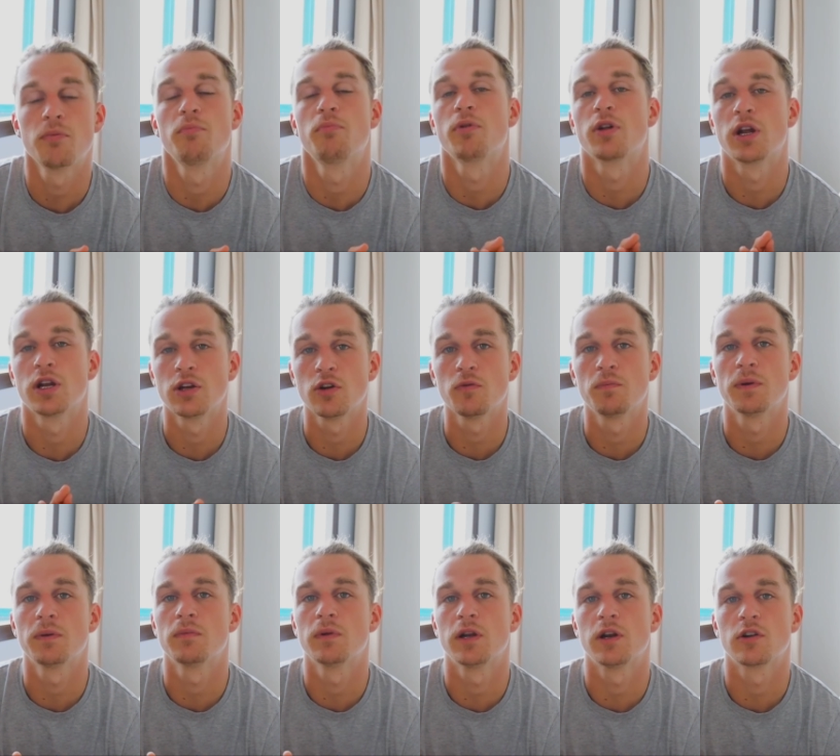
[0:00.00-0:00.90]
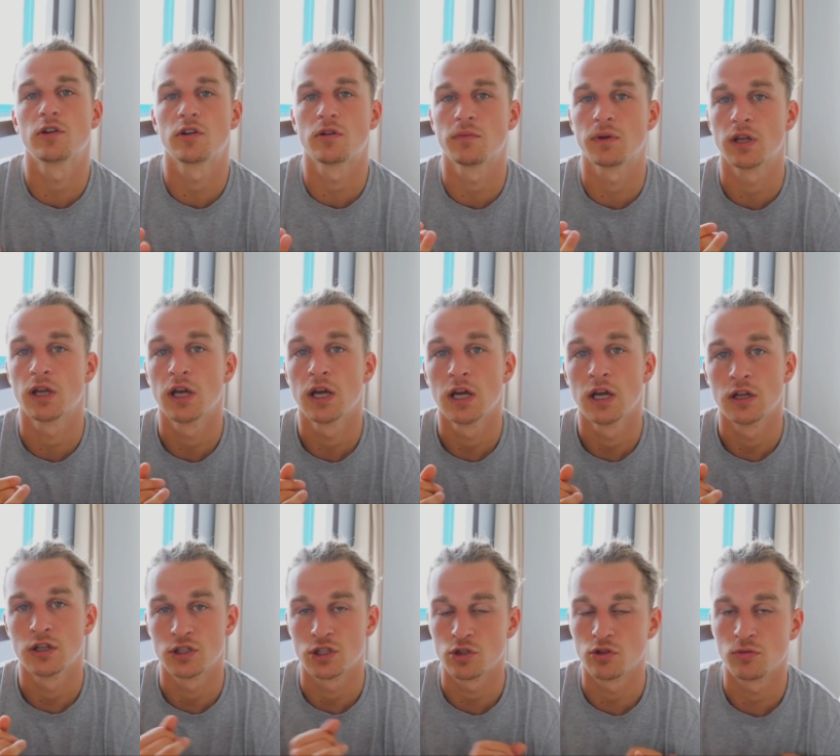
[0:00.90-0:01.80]
But I know people here are going to be
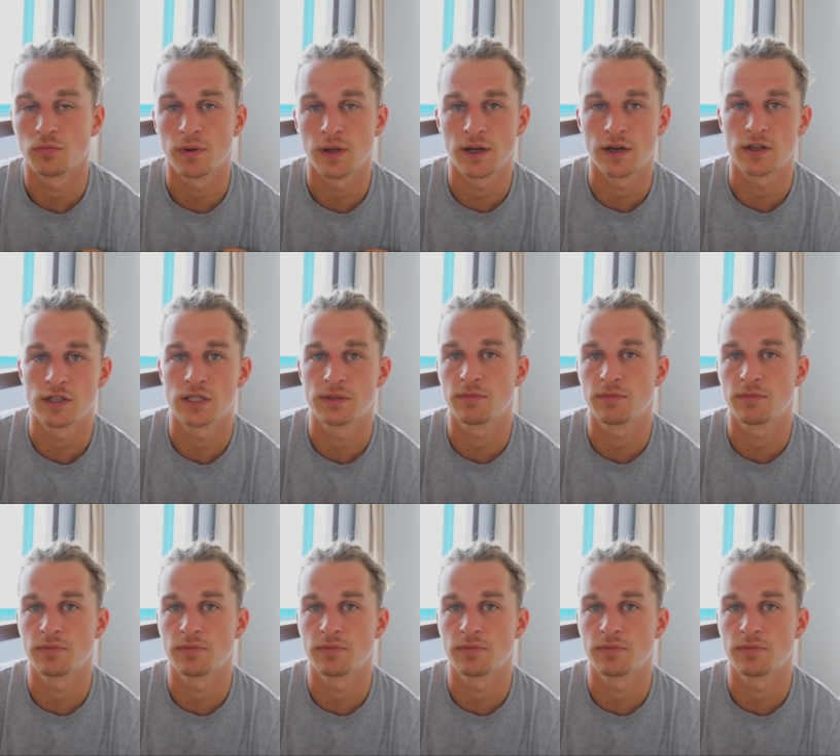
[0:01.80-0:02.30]
dual players.